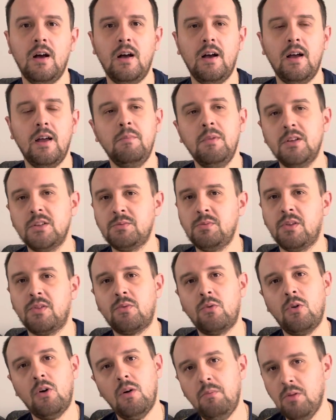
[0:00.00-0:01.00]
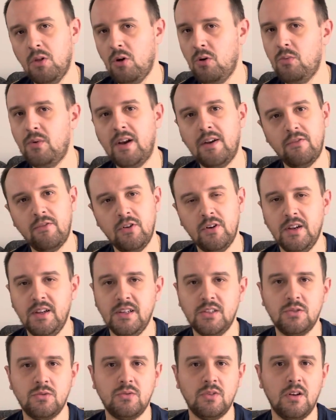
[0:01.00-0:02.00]
Emil Smith-Rowe a blow whenever he
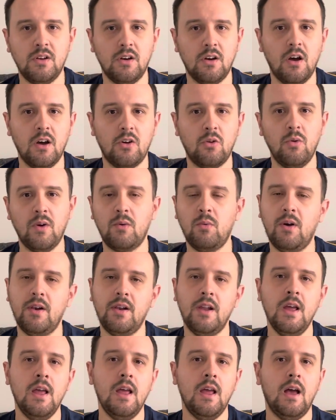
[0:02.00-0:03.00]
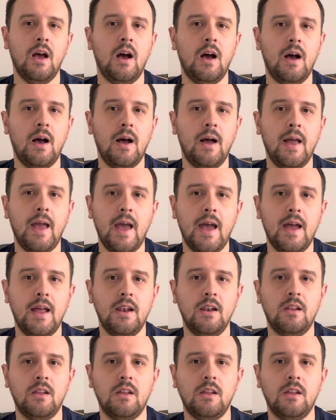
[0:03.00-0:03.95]
needs a quick one. And